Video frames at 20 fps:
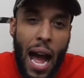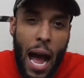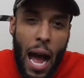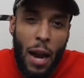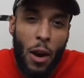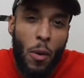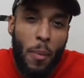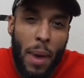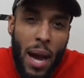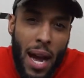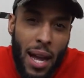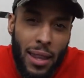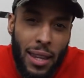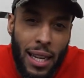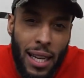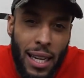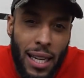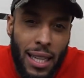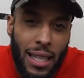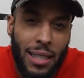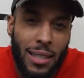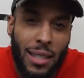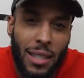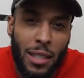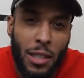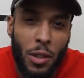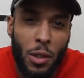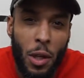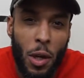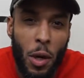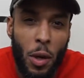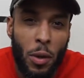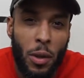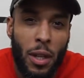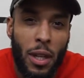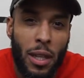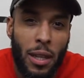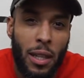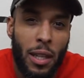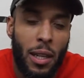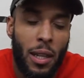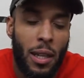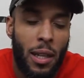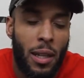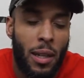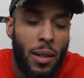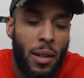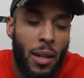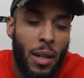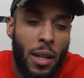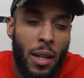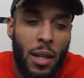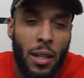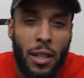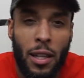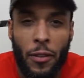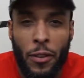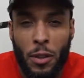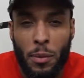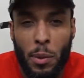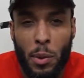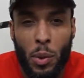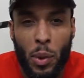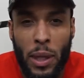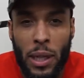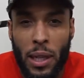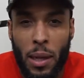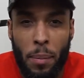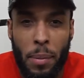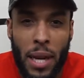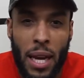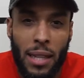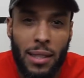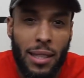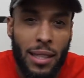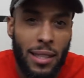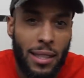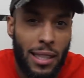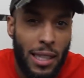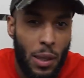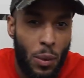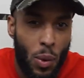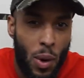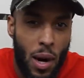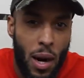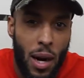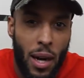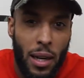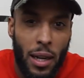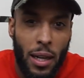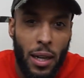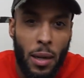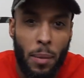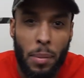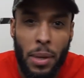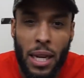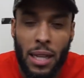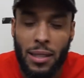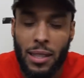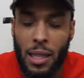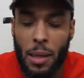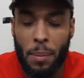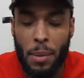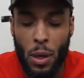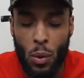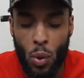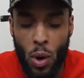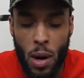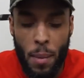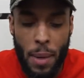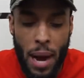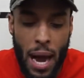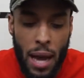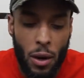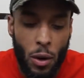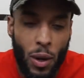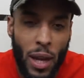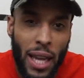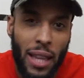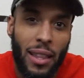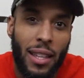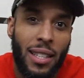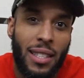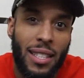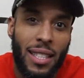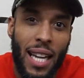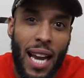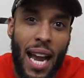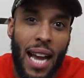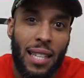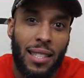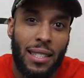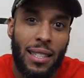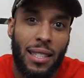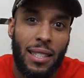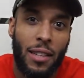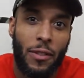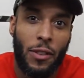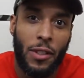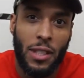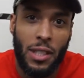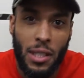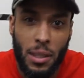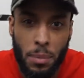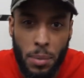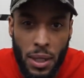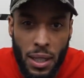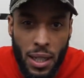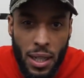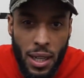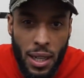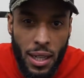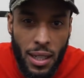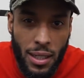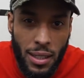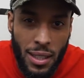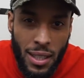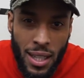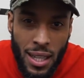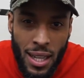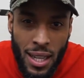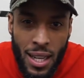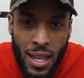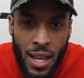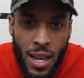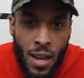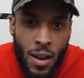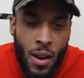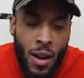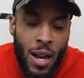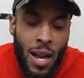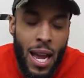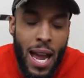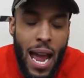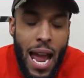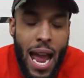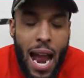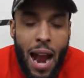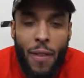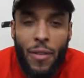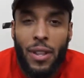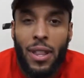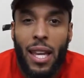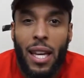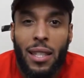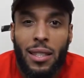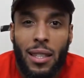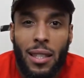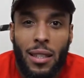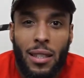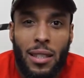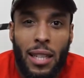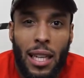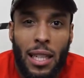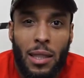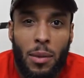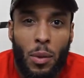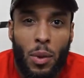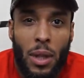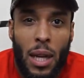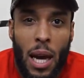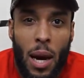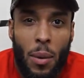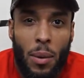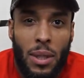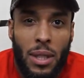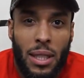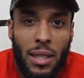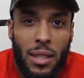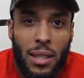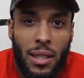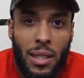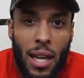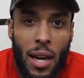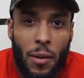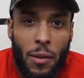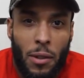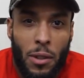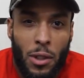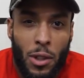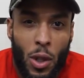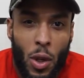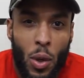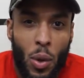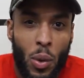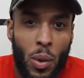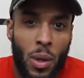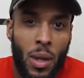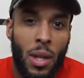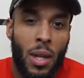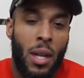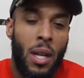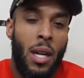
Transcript: don't mind the engine, you know, the difference between the B18C1 and the B18B1, but I don't like the chassis differences because everything's interchangeable now with these Integras. So